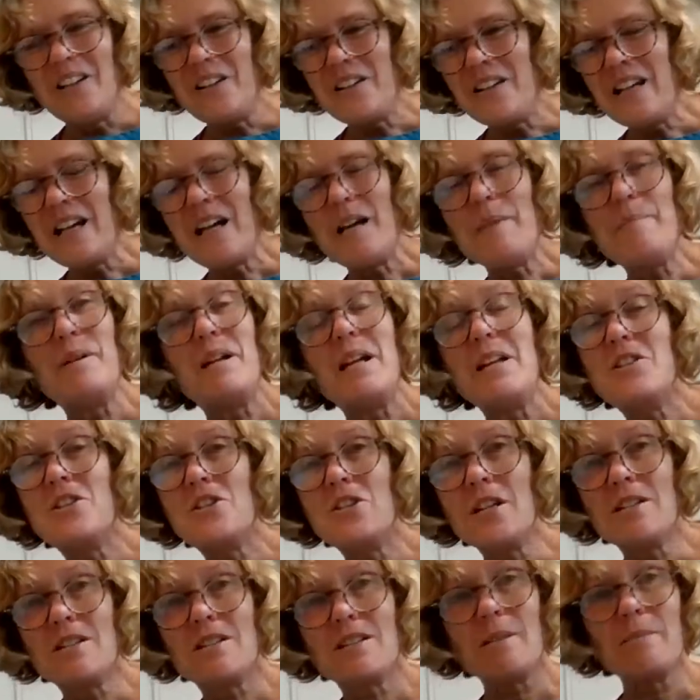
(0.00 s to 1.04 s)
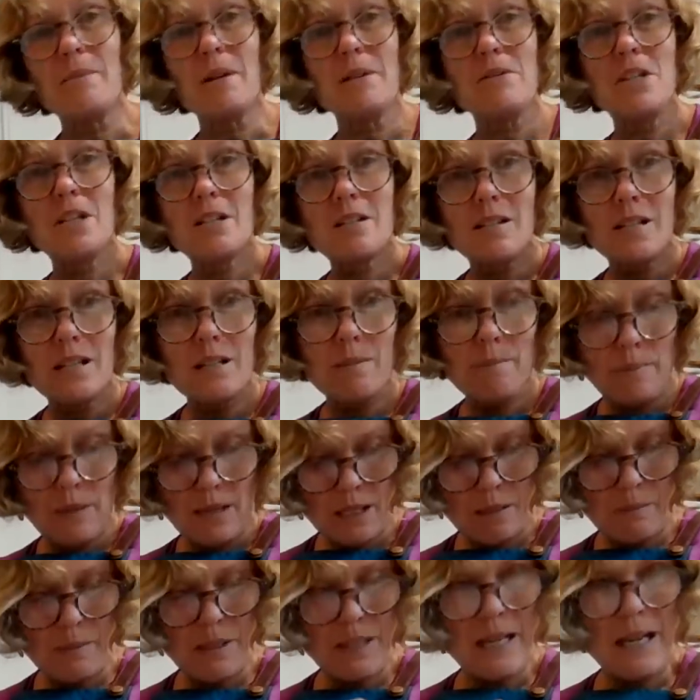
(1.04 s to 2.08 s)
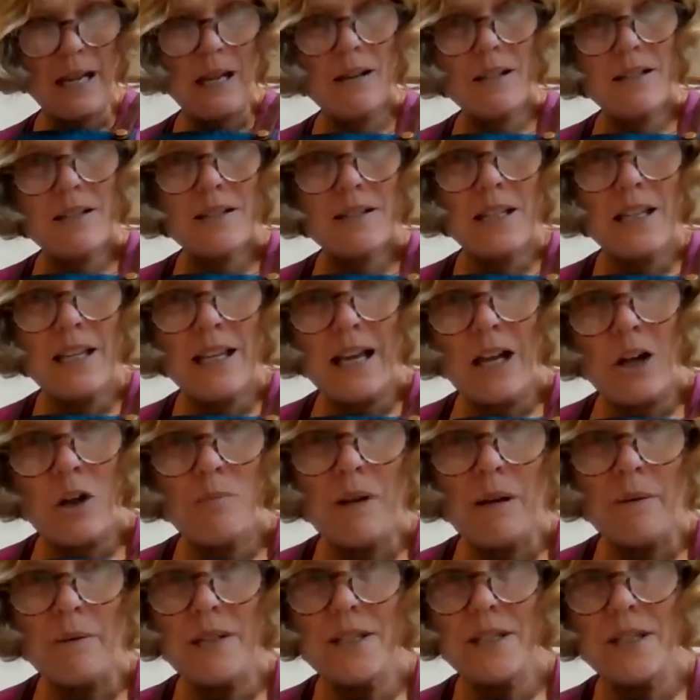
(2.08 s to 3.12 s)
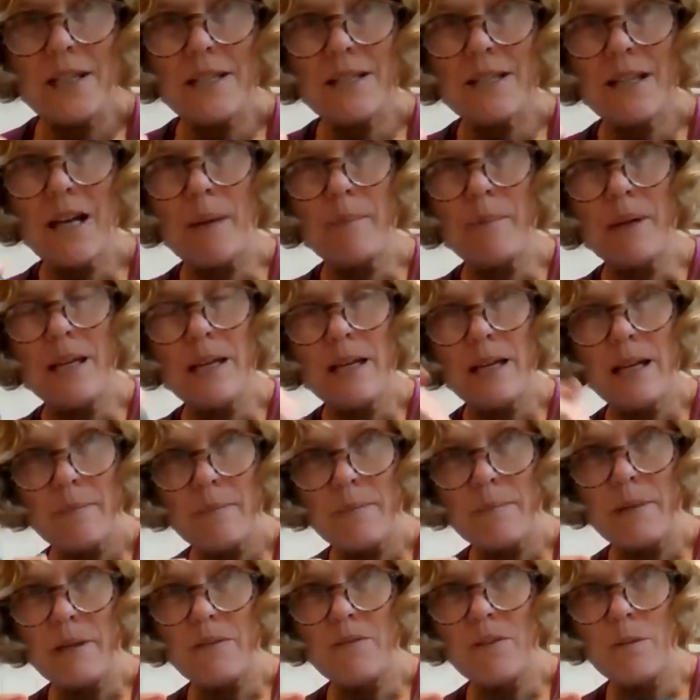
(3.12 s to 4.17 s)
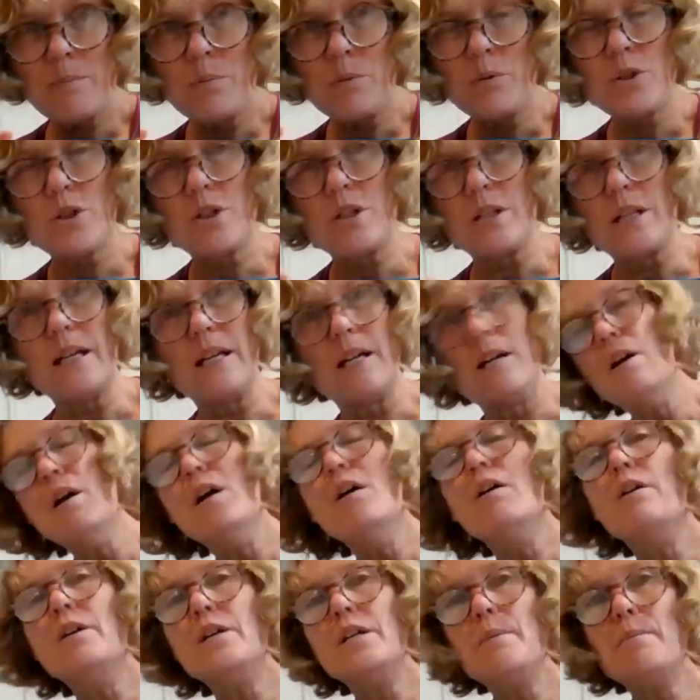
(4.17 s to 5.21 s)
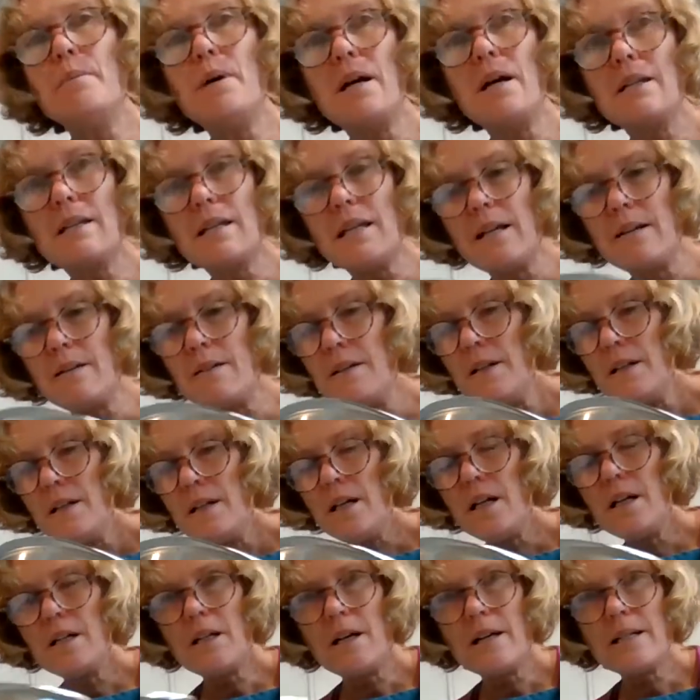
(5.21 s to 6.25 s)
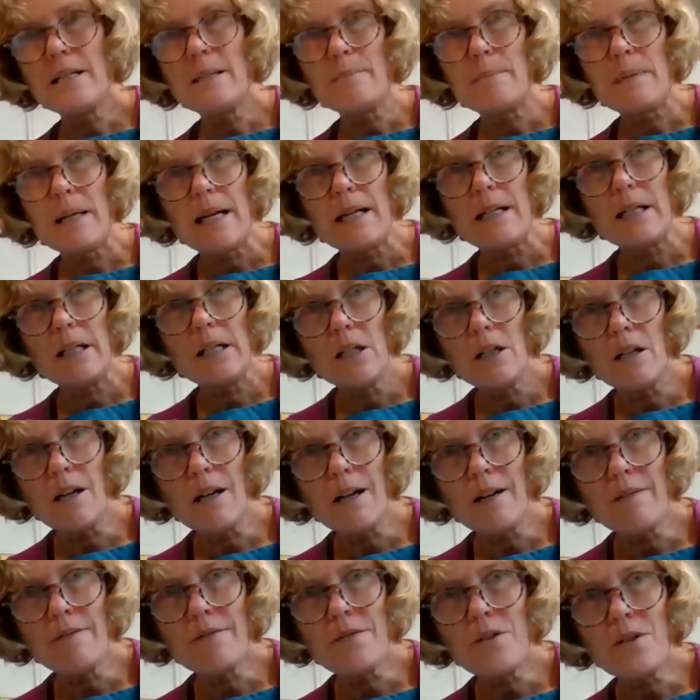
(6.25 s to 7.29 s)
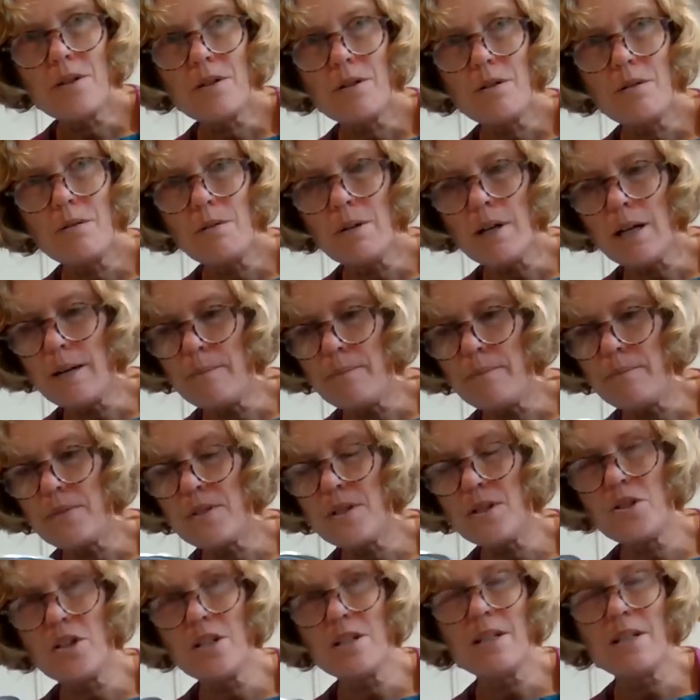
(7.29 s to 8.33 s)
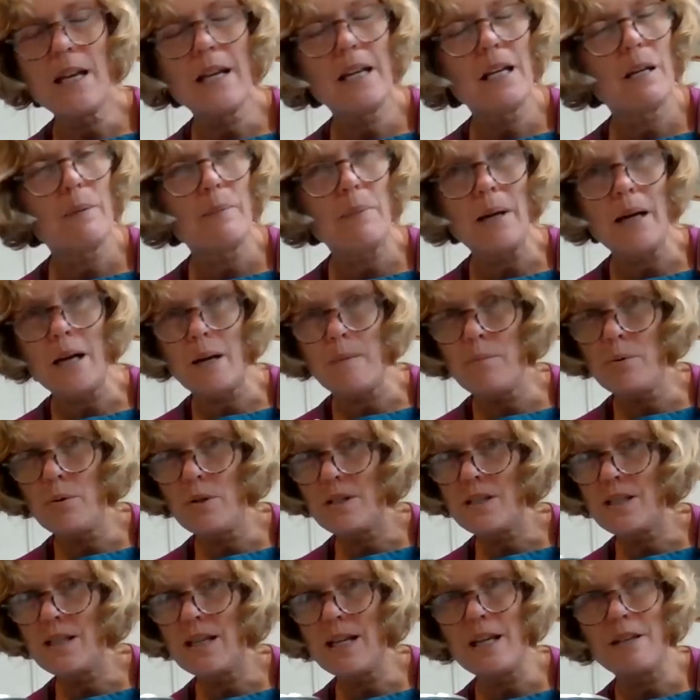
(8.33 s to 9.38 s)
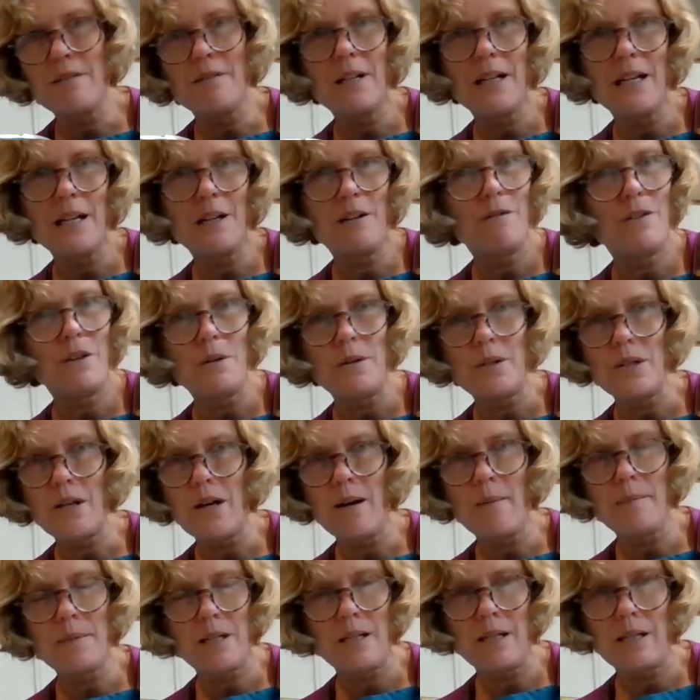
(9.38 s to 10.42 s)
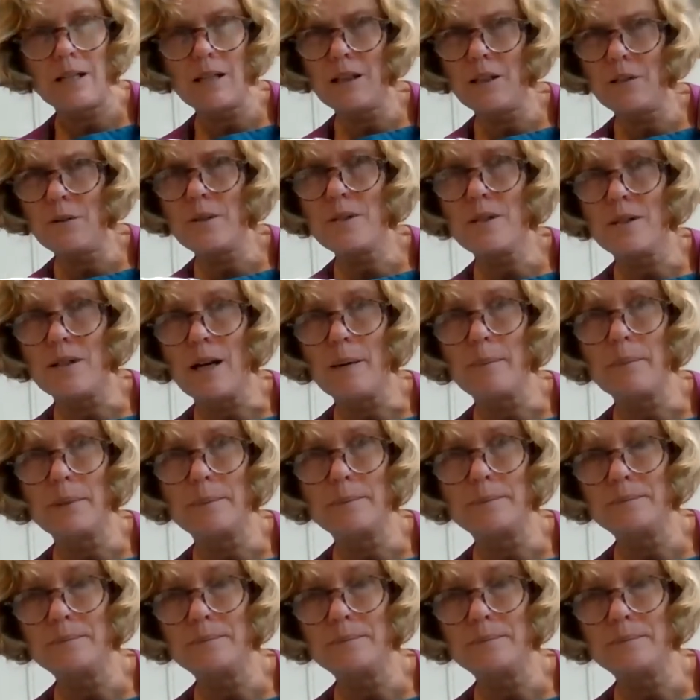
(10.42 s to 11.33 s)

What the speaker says: Okay, but it's just sometimes you just need to put a little bit stick your elbow into your tummy and a bit of a push there, or you might get a nice man in your life to just take it apart and put it together again a few times, and it'll loosen up.